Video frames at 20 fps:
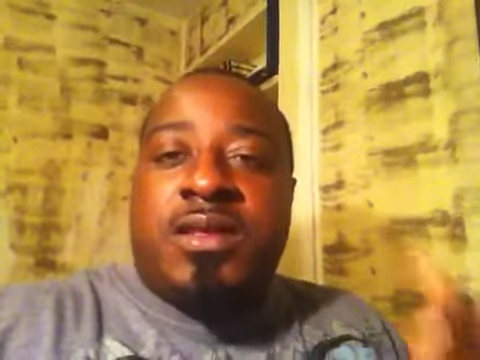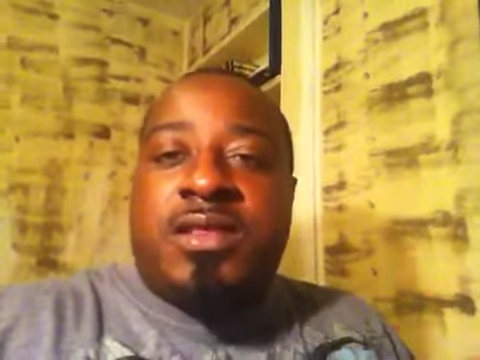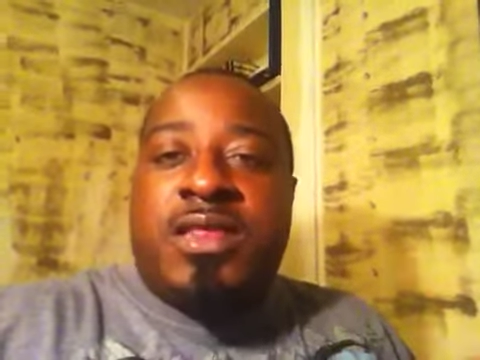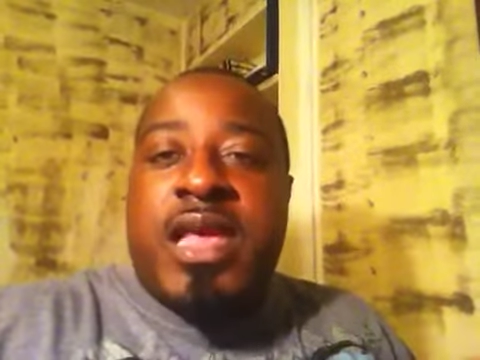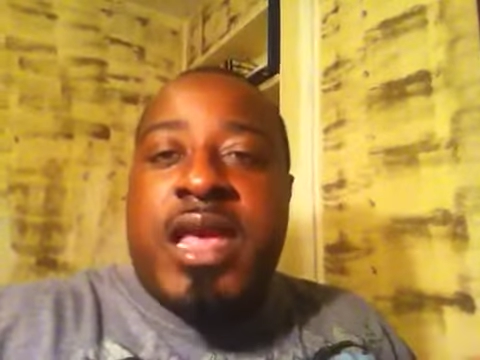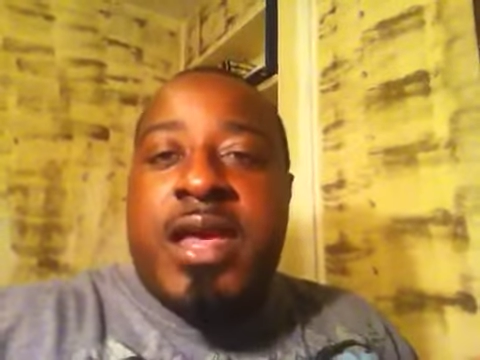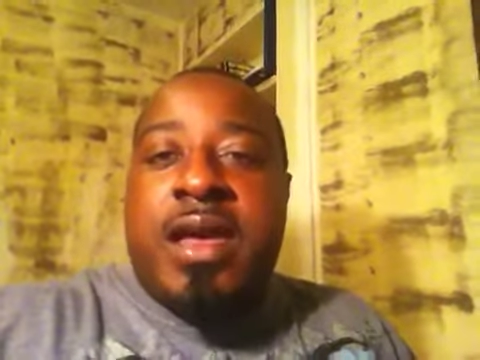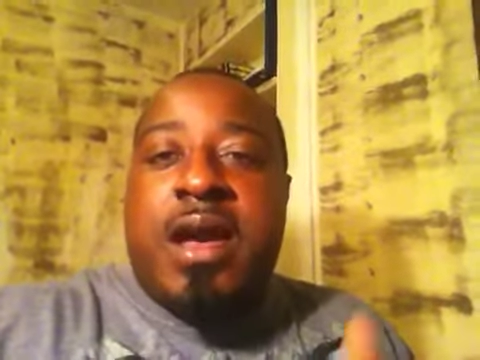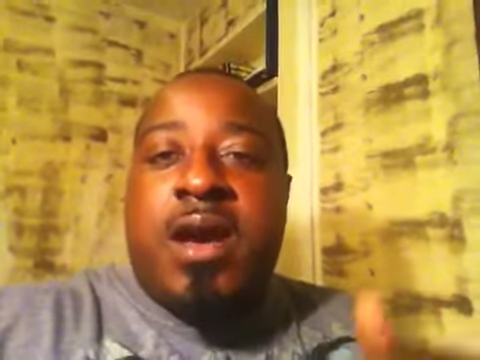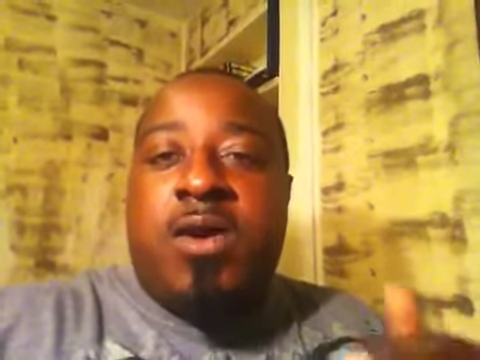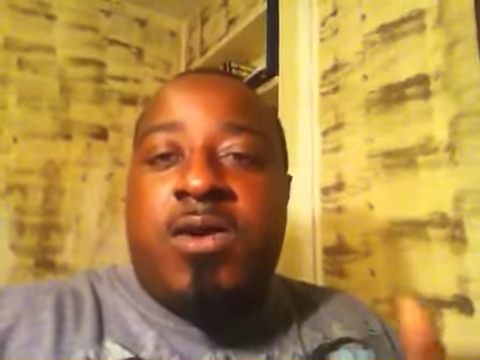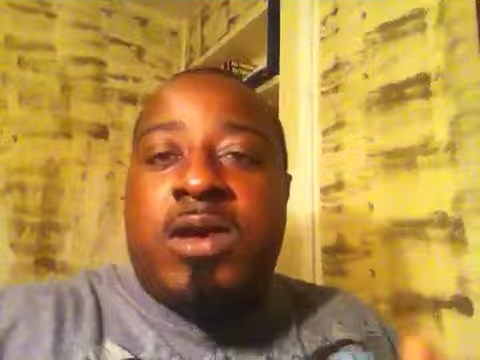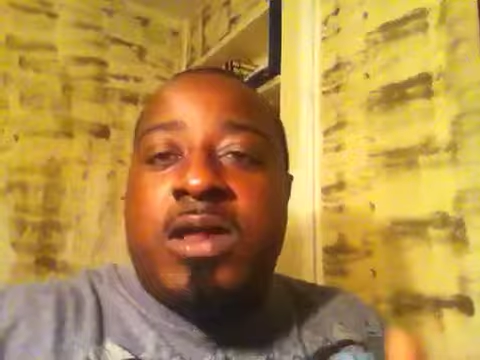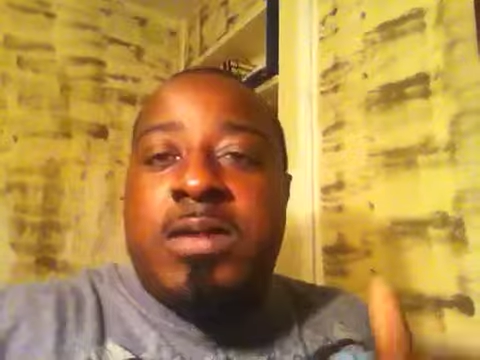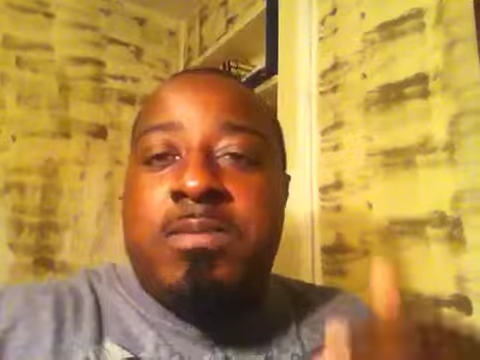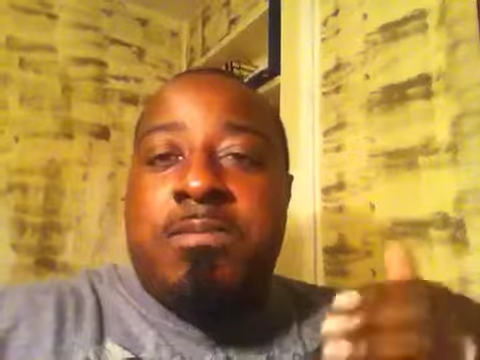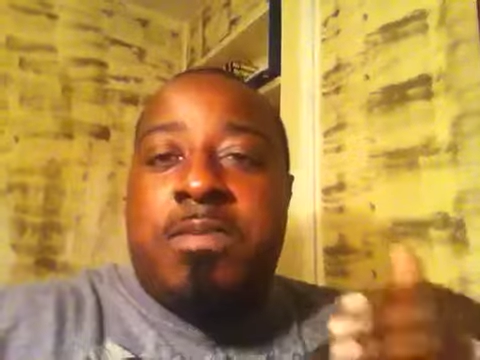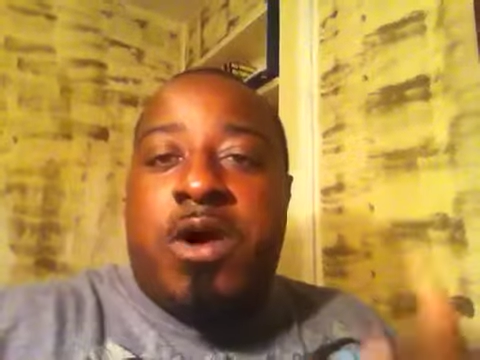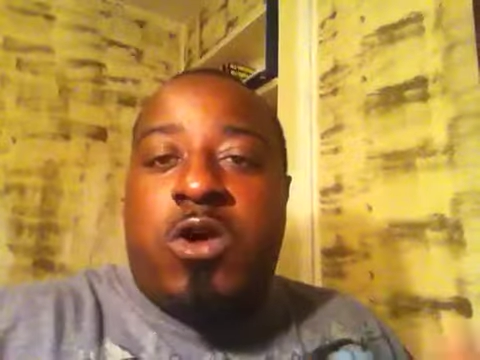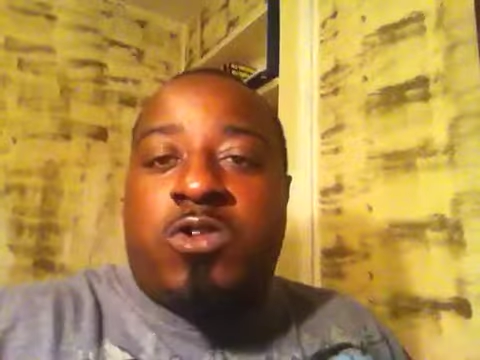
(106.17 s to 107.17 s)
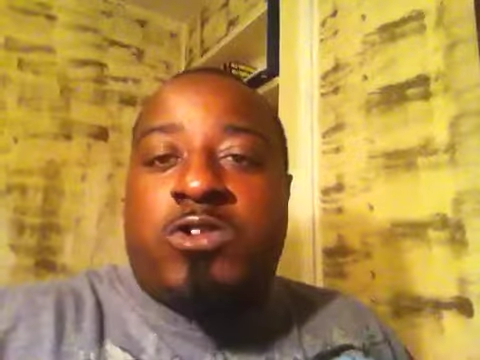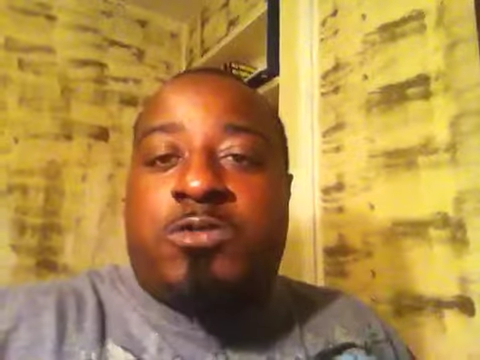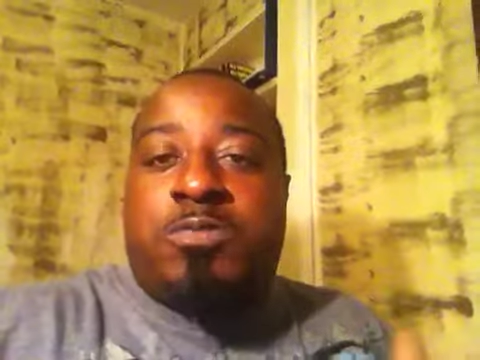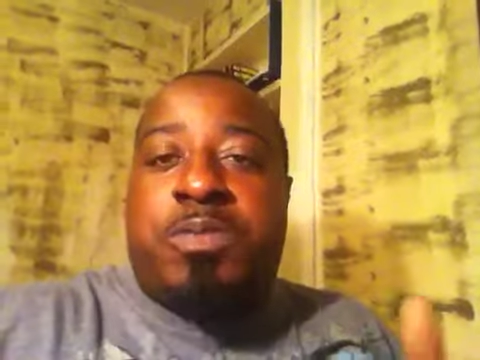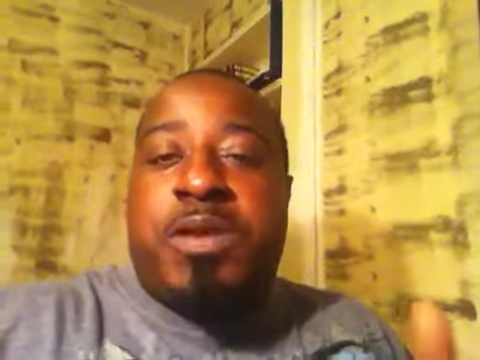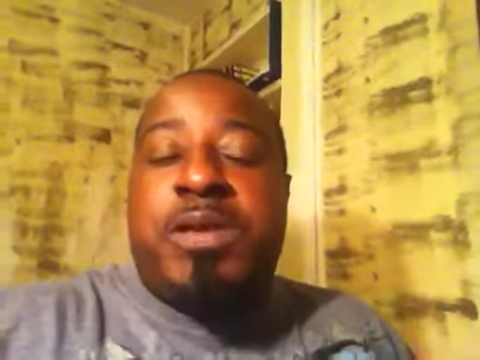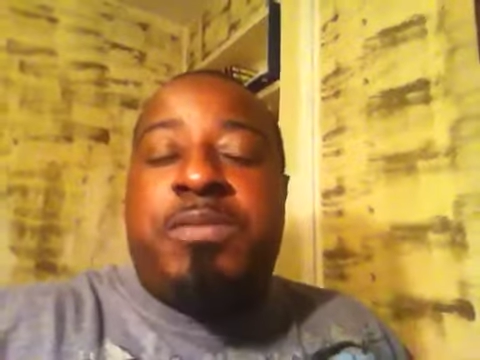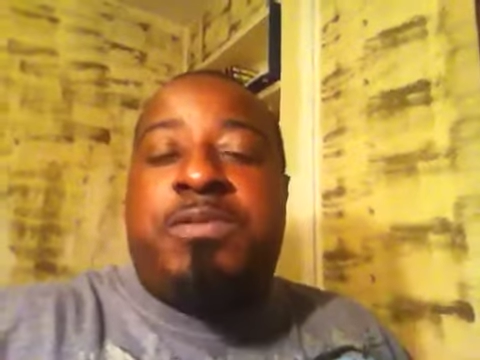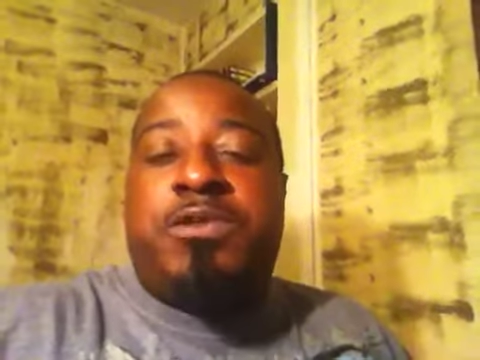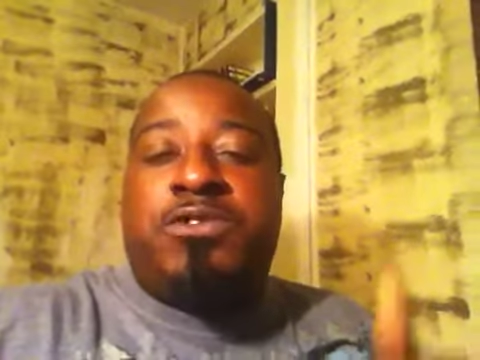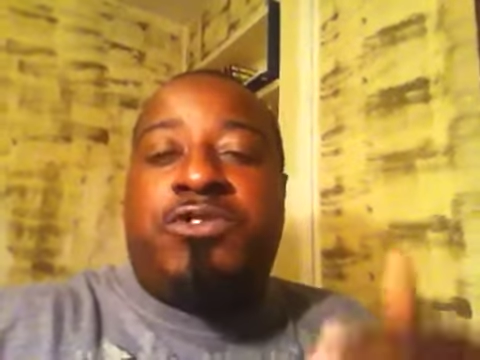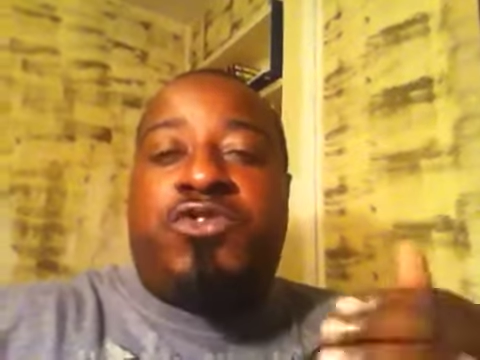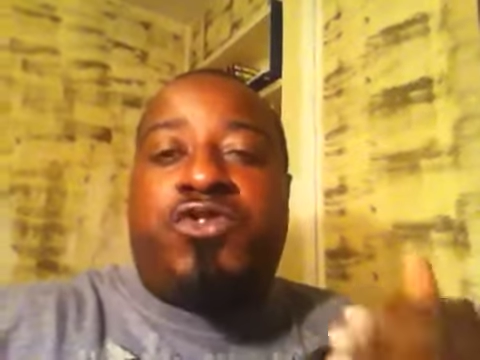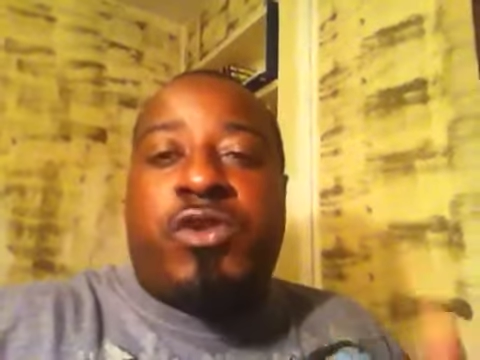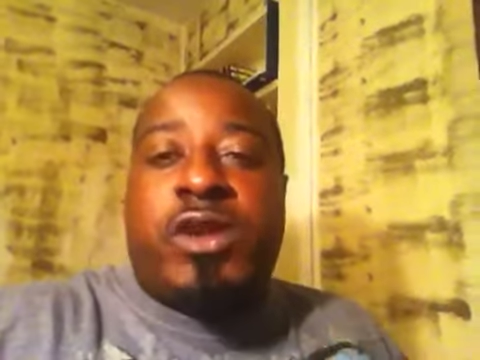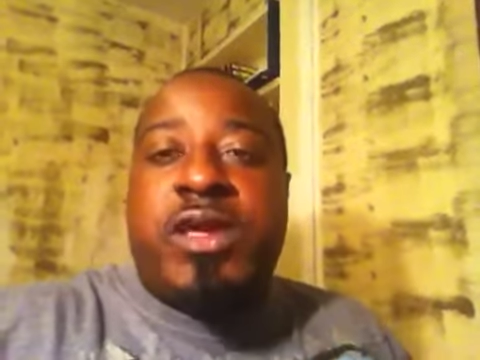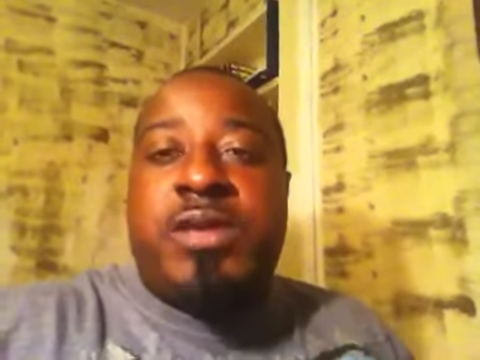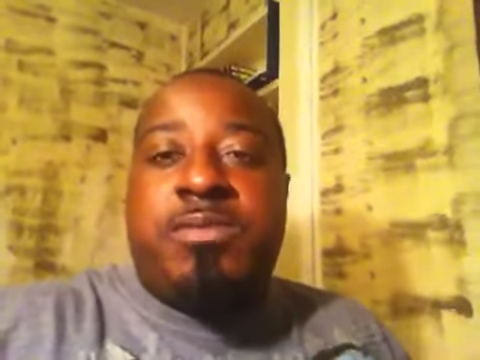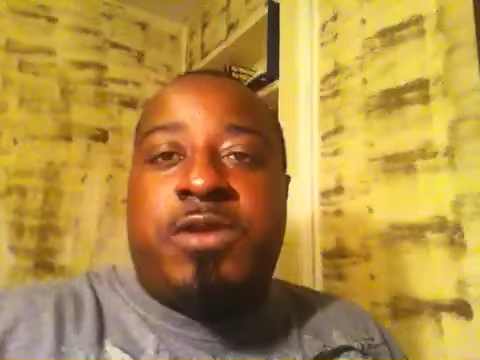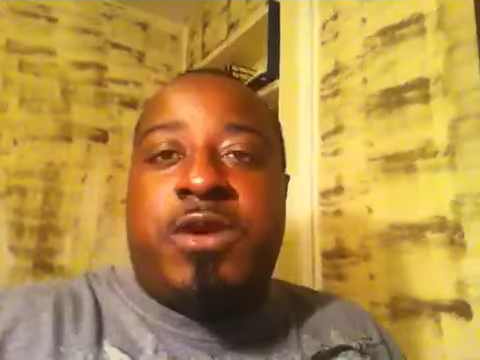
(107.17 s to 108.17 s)
that only most people
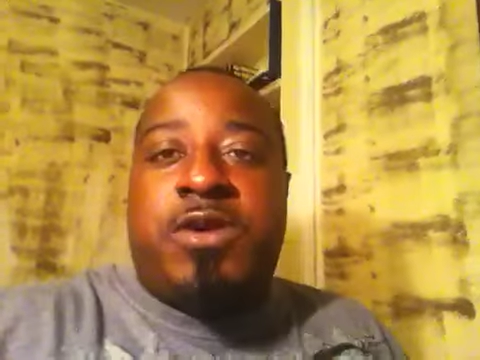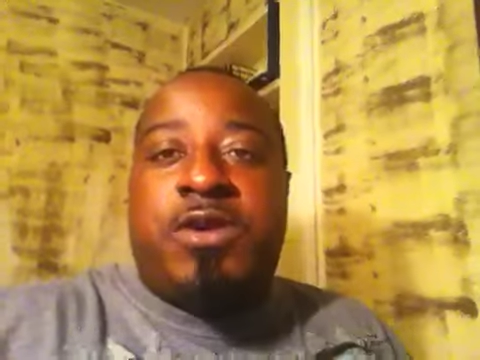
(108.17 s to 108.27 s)
dream